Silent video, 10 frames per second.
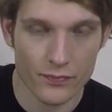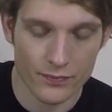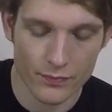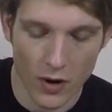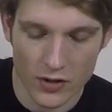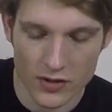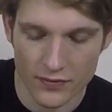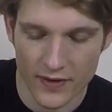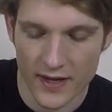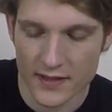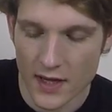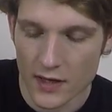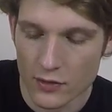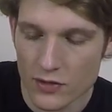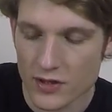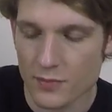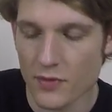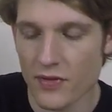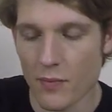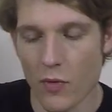martial phase, you just move
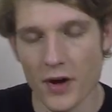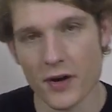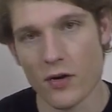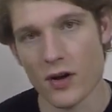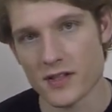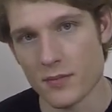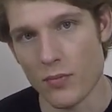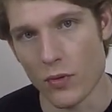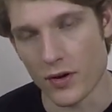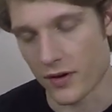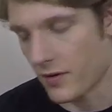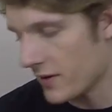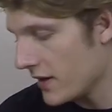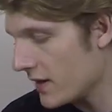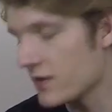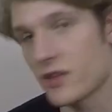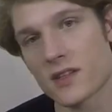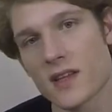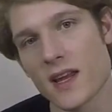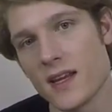them one across a border, just
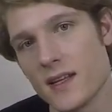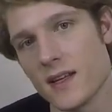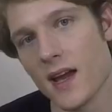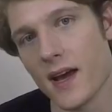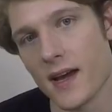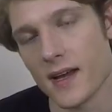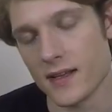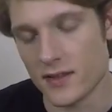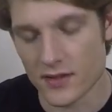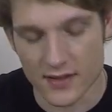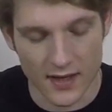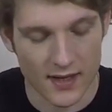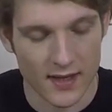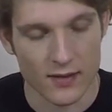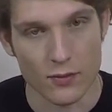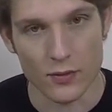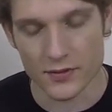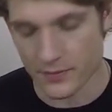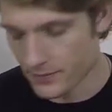like in the rules.